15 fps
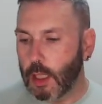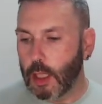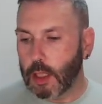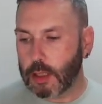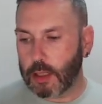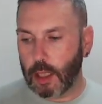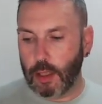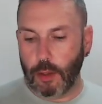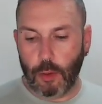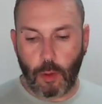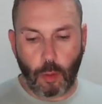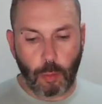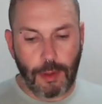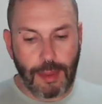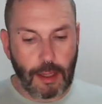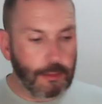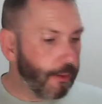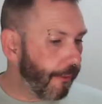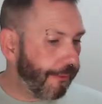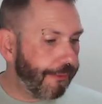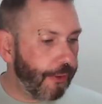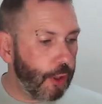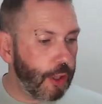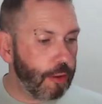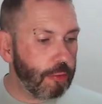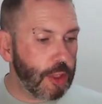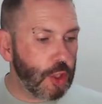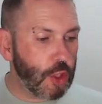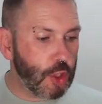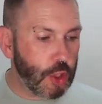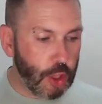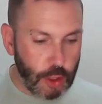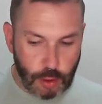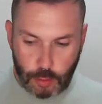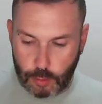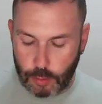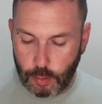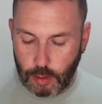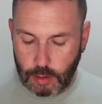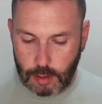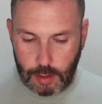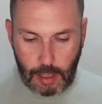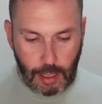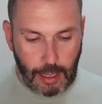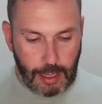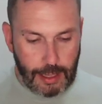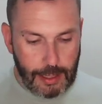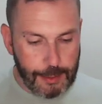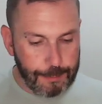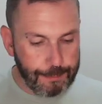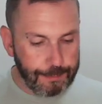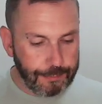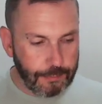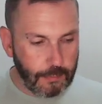So without further ado, I'll